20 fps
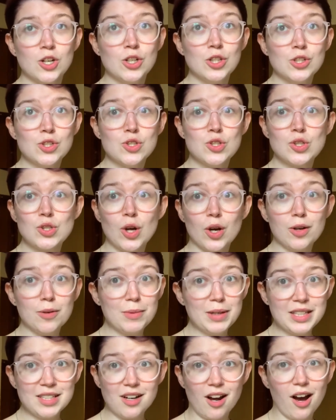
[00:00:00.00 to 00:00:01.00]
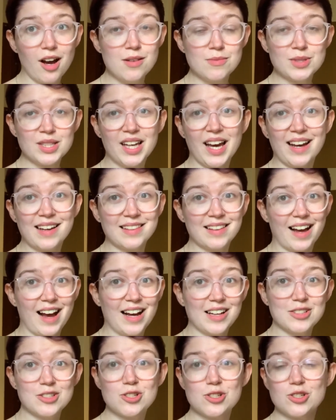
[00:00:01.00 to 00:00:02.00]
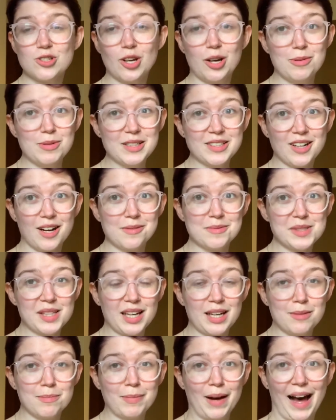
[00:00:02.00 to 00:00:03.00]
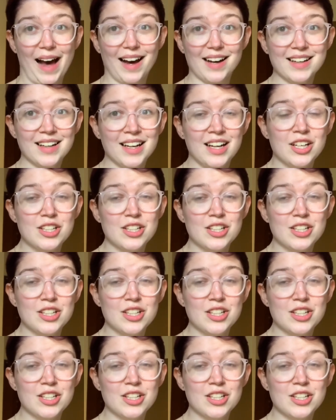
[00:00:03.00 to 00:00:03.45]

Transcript: so many times getting there and so many times getting back.